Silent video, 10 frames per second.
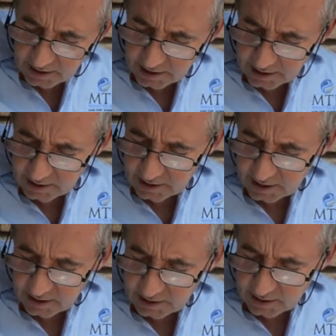and
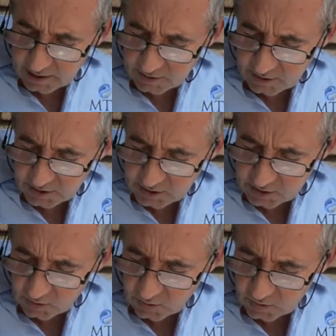
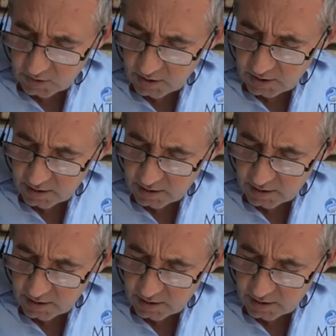restored.